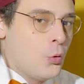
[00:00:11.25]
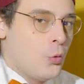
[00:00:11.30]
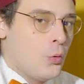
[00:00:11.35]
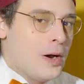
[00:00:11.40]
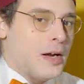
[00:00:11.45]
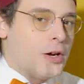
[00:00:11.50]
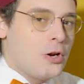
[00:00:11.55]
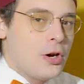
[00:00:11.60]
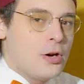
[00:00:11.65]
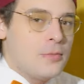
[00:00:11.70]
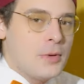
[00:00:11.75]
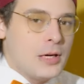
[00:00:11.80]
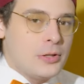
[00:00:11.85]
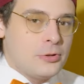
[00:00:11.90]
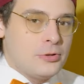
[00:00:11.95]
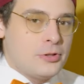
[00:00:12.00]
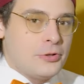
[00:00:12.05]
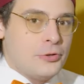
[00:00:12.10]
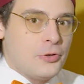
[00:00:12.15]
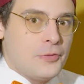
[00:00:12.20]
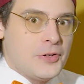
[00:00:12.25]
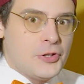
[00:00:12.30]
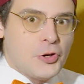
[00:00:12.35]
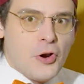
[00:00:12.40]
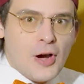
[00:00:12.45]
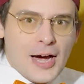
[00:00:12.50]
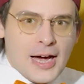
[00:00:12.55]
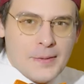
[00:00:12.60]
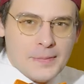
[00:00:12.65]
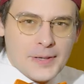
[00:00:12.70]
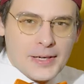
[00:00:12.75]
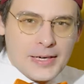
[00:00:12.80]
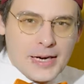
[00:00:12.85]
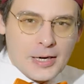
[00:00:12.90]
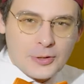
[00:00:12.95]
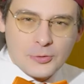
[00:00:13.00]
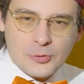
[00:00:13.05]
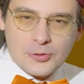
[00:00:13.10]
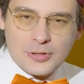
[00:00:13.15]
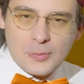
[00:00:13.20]
Welcome to this new video, I'm
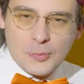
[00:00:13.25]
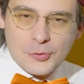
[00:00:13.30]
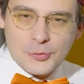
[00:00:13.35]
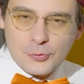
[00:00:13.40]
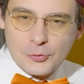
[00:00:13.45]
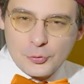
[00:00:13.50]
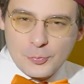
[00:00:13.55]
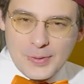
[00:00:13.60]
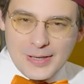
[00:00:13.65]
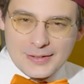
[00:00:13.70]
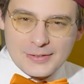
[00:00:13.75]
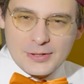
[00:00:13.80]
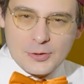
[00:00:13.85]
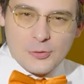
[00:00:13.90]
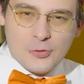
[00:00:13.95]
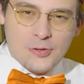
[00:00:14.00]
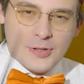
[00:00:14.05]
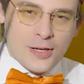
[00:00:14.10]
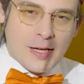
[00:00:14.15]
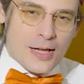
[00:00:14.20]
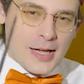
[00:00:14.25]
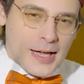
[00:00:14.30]
Riccardo, I'm Musicus Practicus,